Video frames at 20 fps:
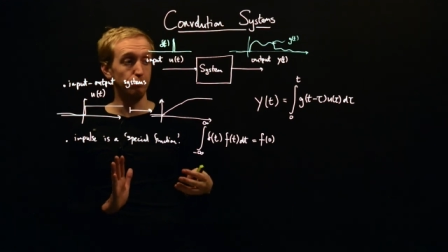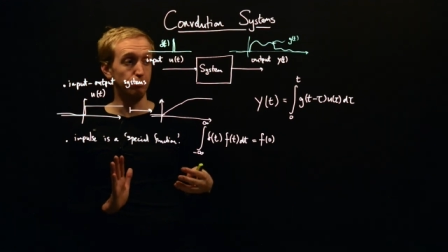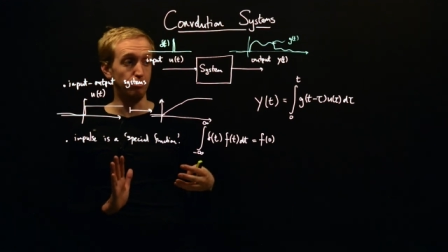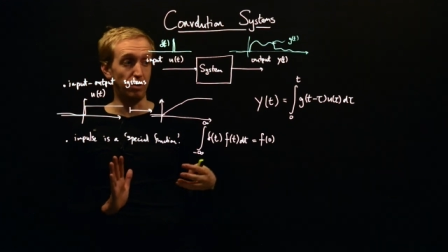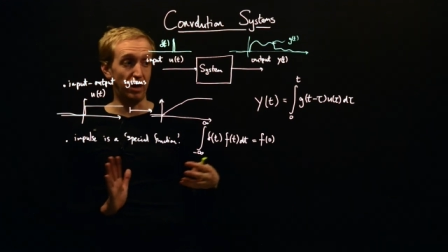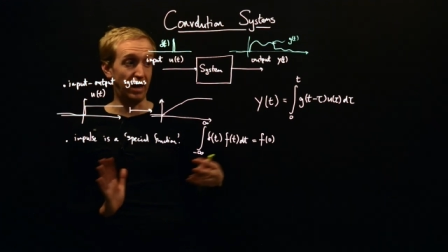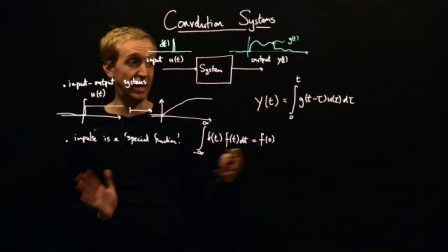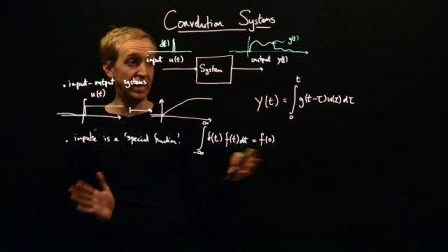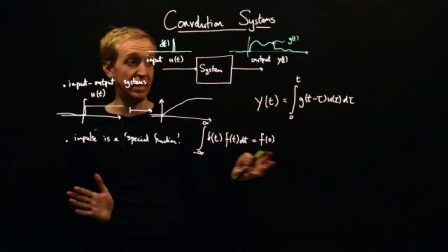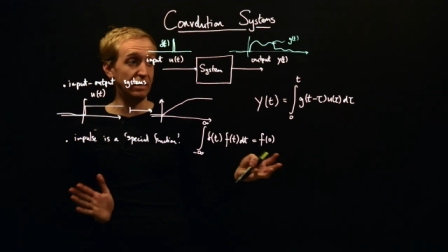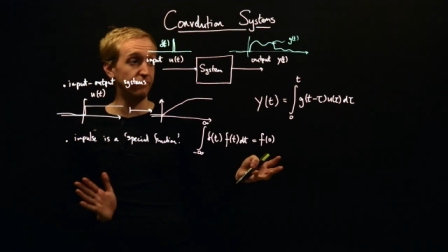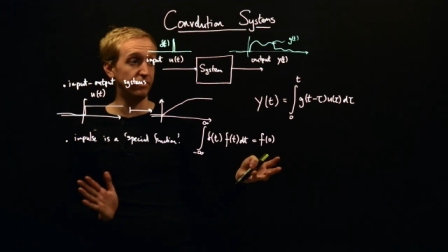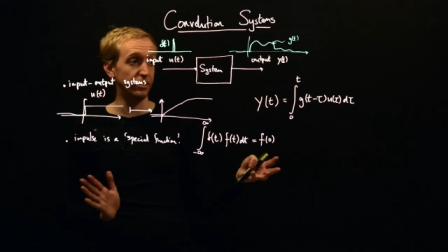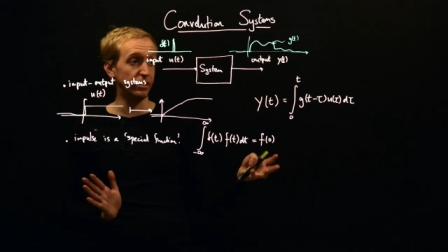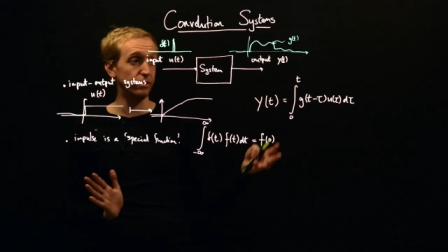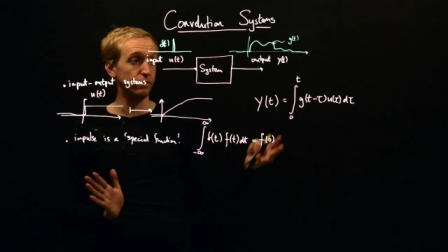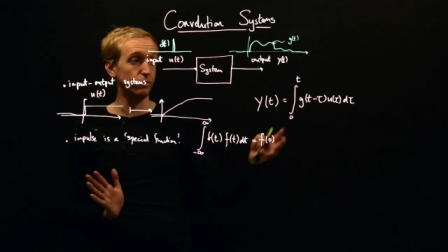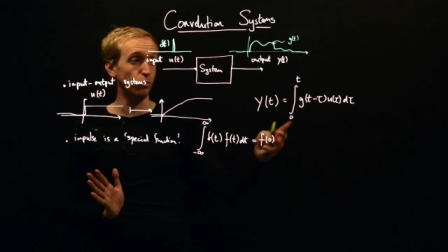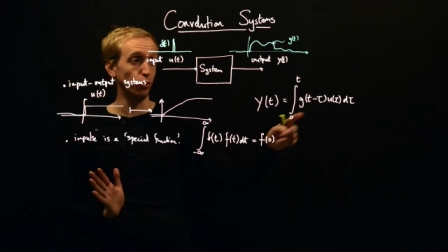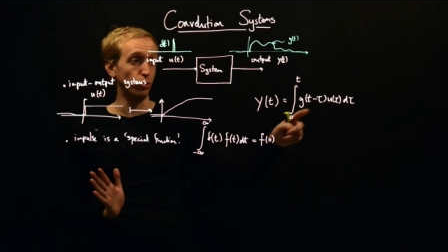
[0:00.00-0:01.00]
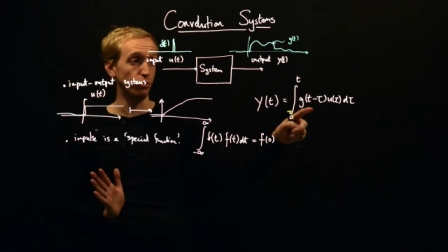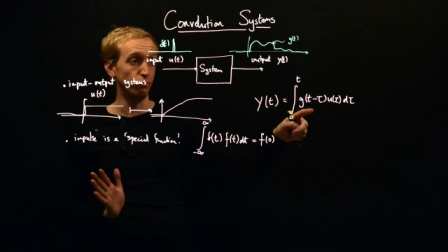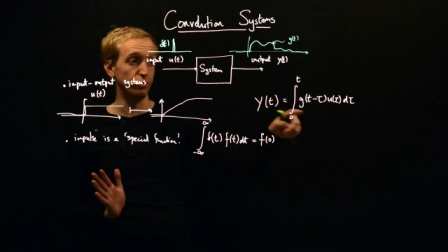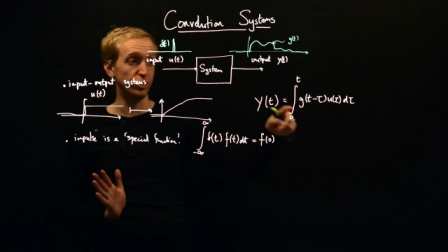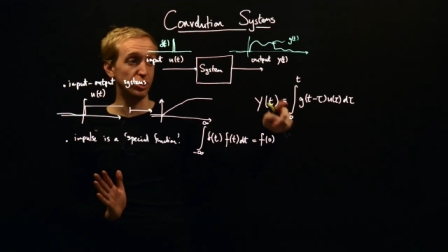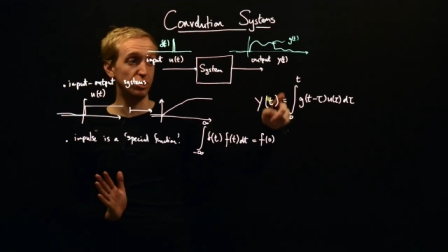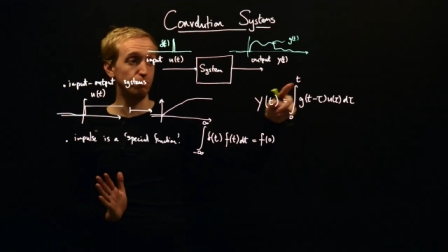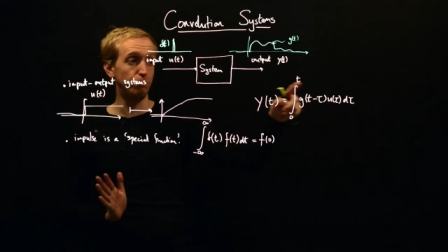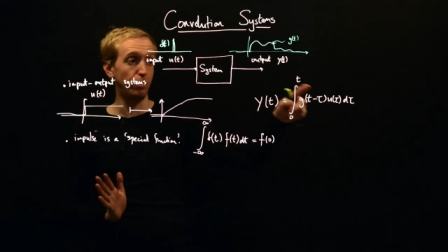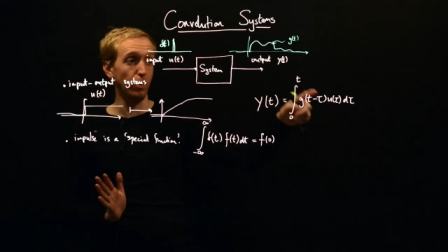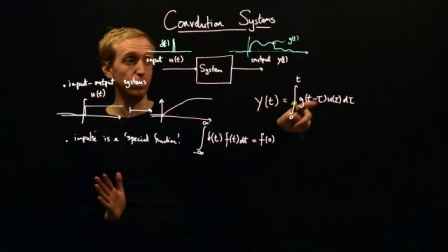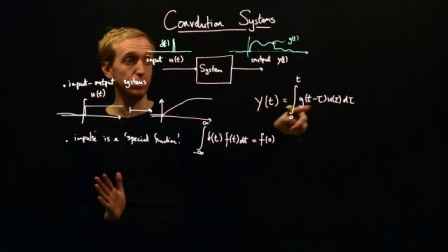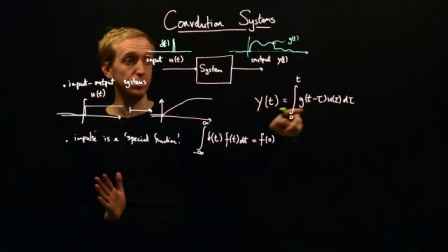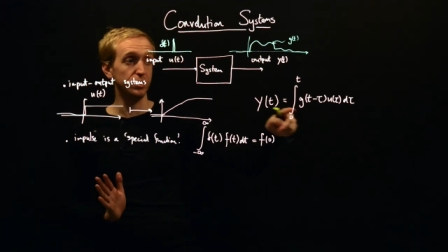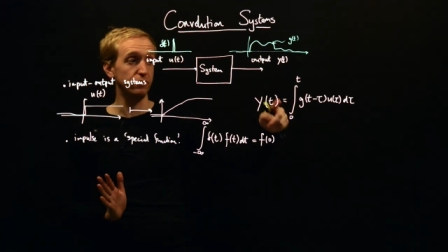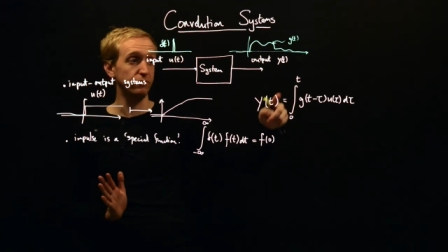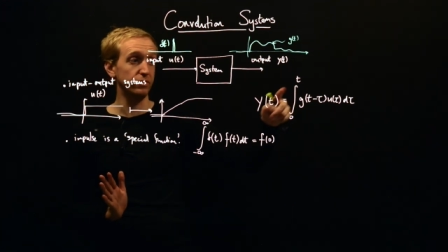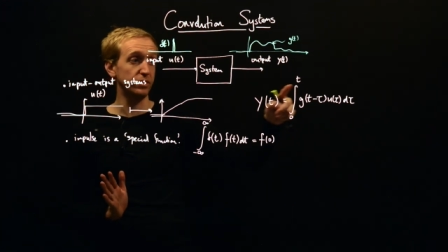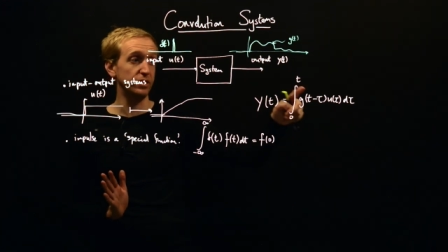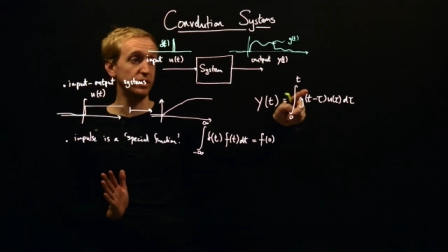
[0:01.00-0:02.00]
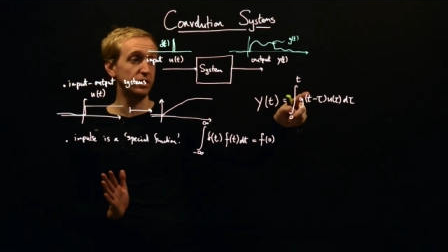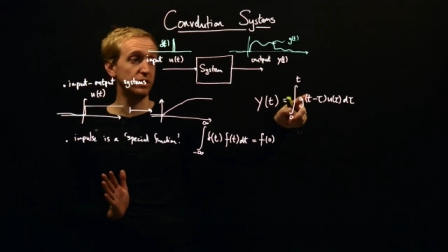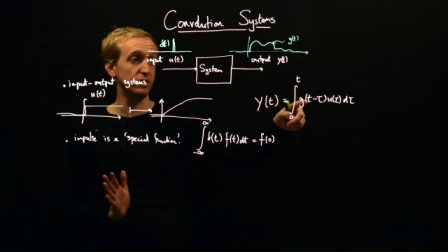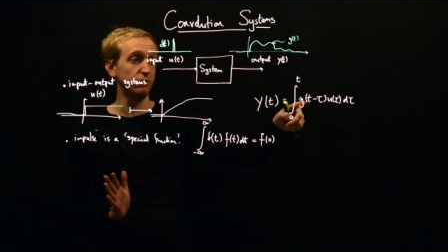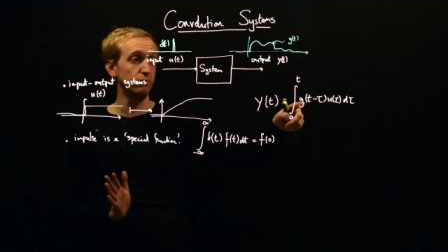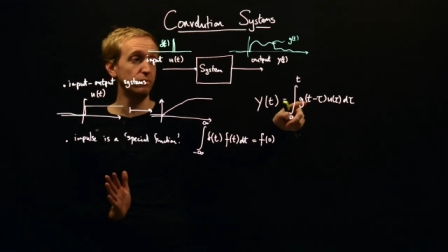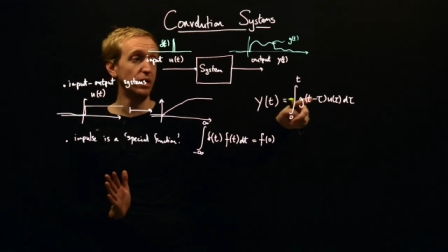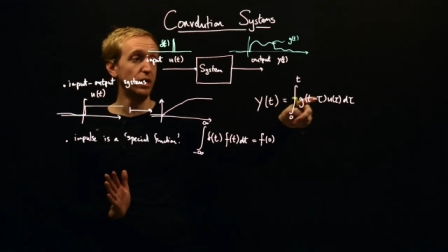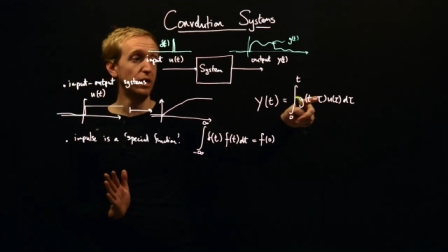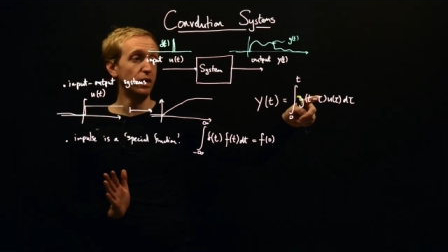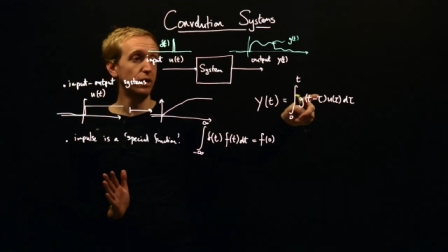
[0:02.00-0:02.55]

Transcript: behavior or the response of a system,